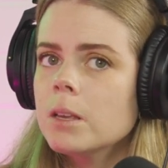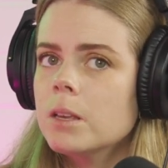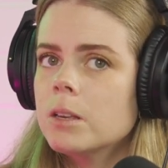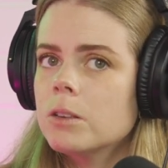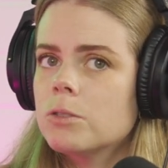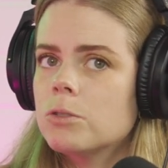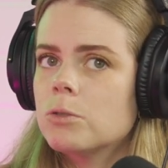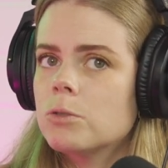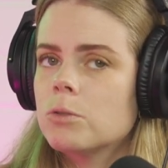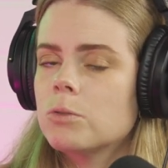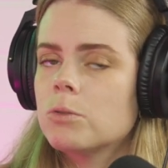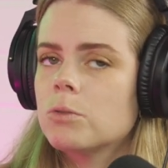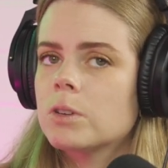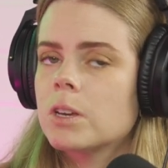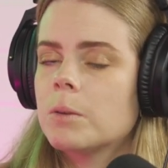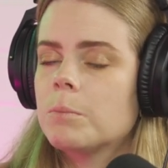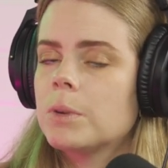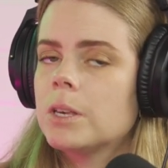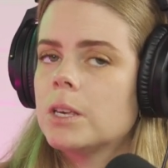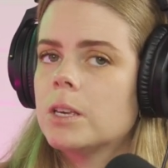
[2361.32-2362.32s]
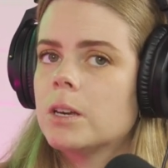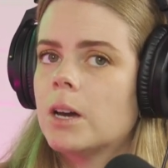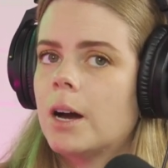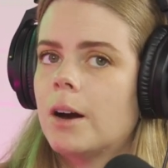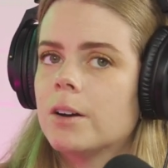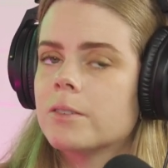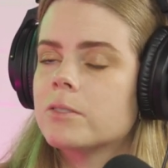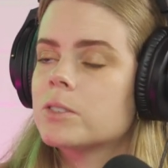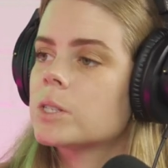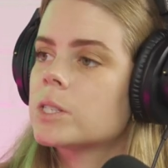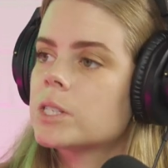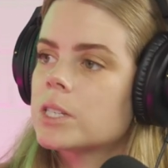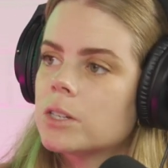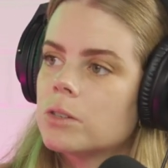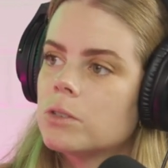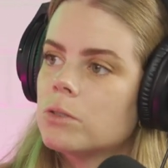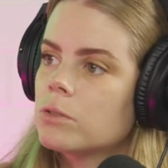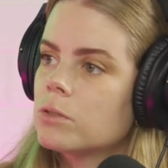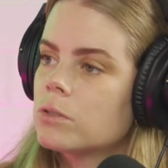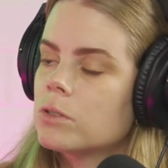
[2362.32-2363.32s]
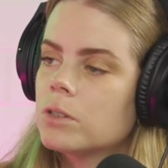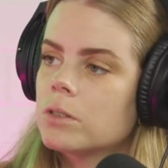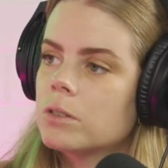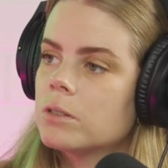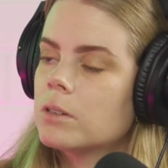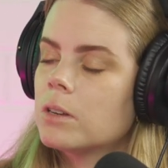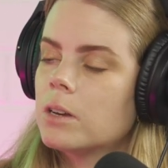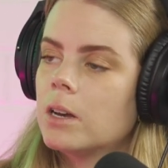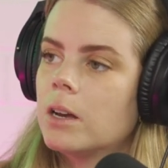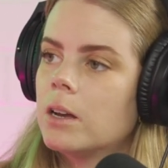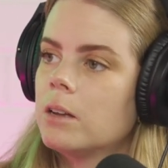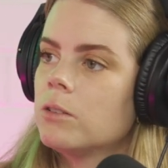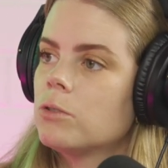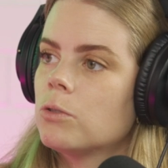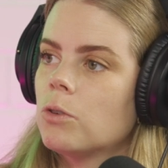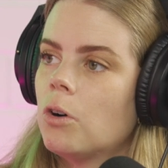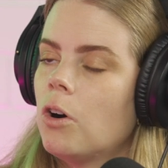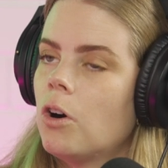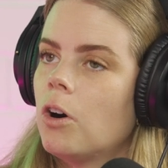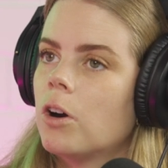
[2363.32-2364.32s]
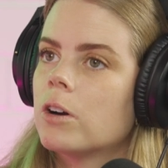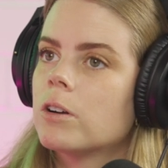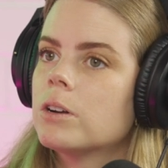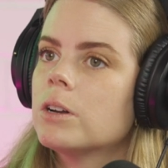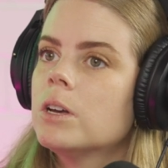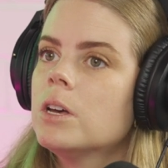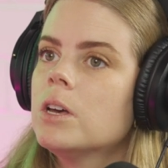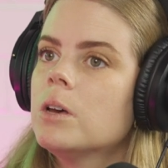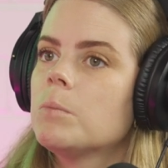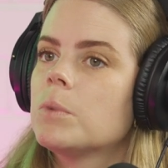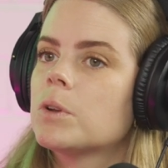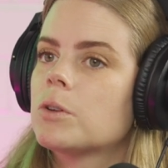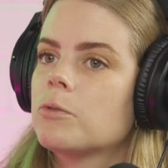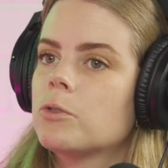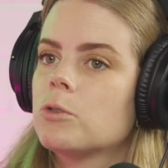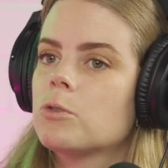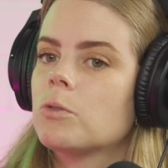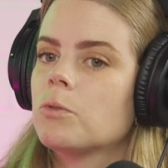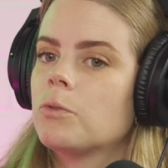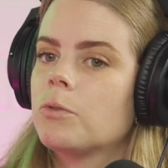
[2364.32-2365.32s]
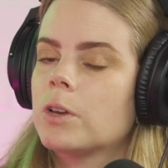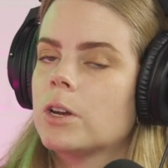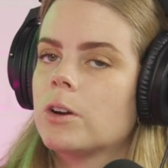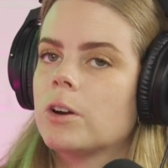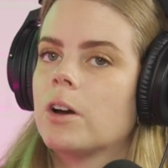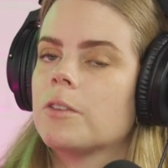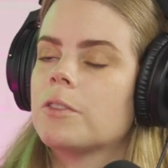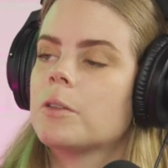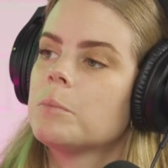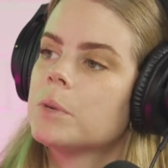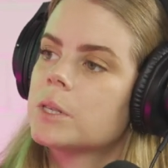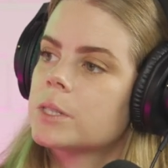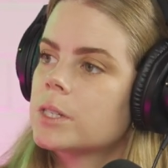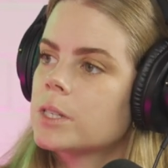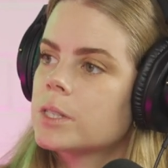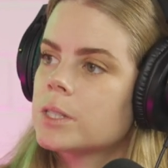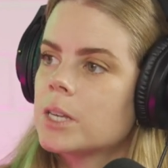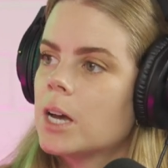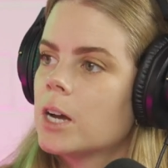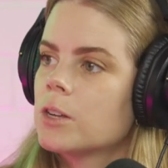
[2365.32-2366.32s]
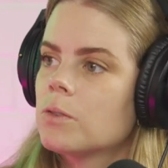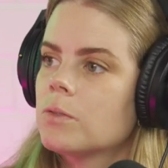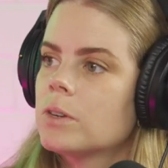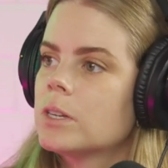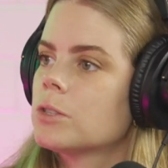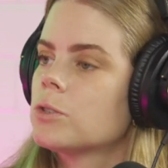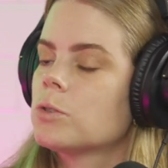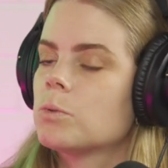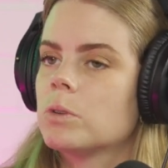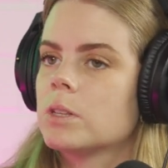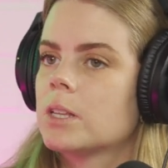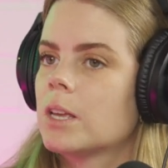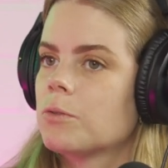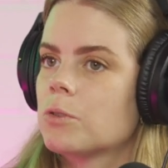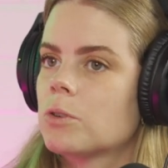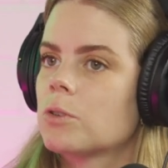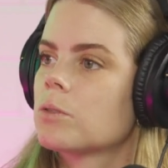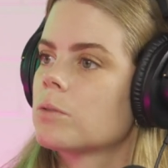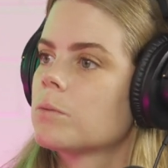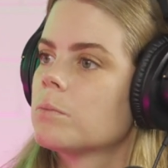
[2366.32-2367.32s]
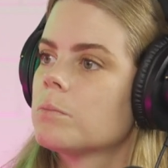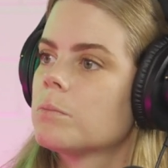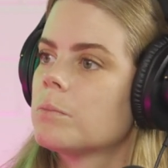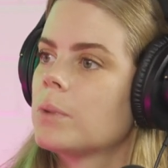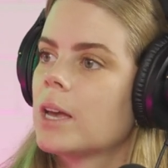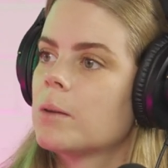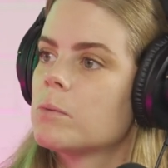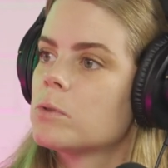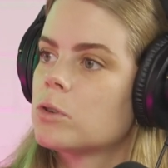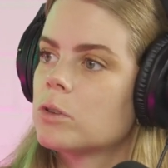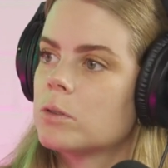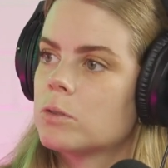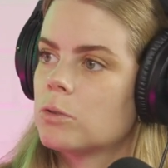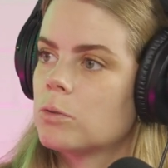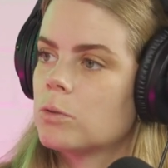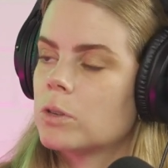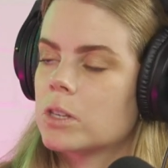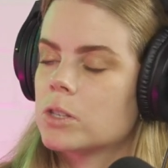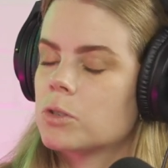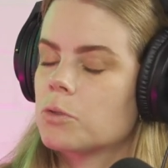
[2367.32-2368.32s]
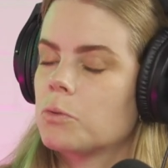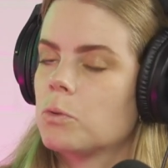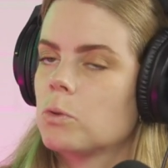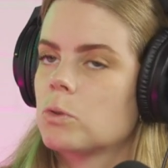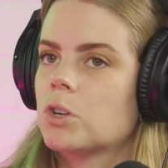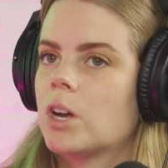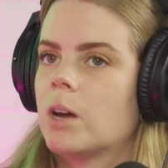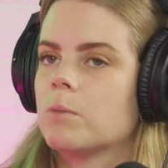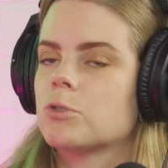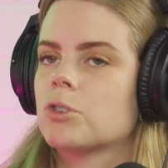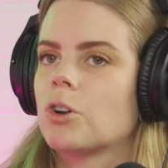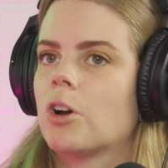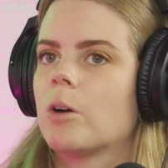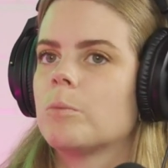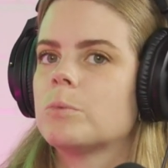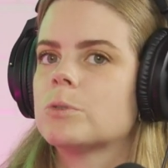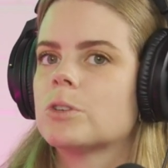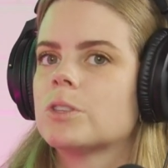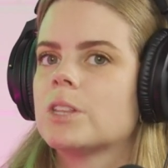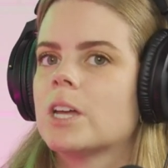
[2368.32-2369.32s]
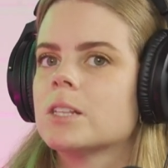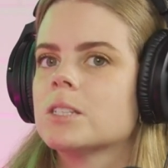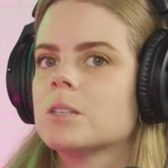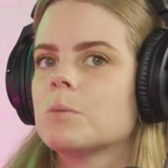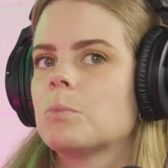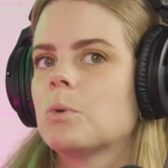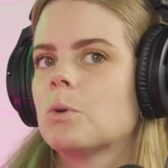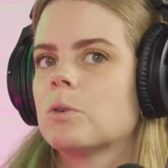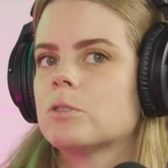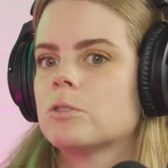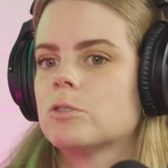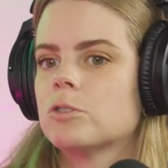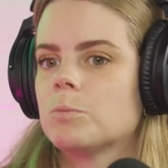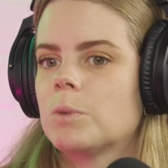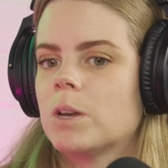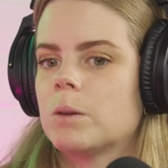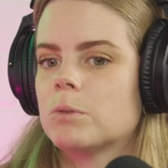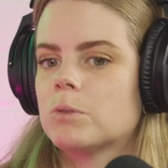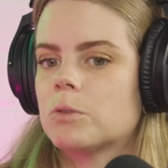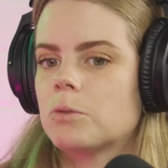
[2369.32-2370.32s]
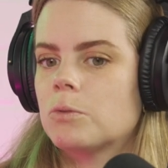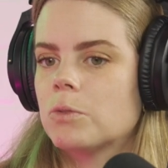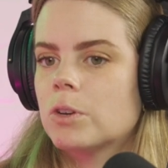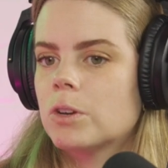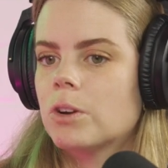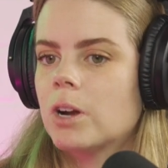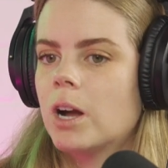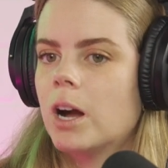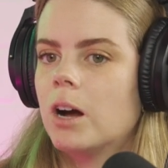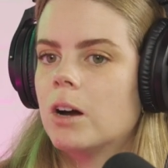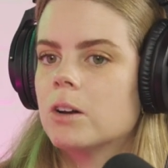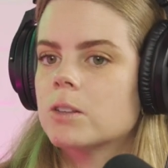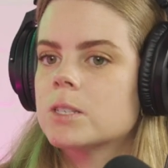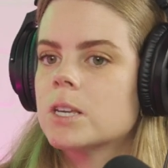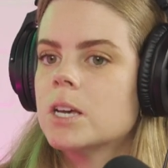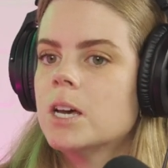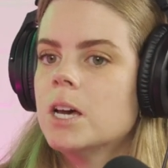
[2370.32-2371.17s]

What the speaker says: you can be however skilled you are, but if you don't figure out the business side of it, you will never be able to do it as a full-time job. So that's important, to be able to figure out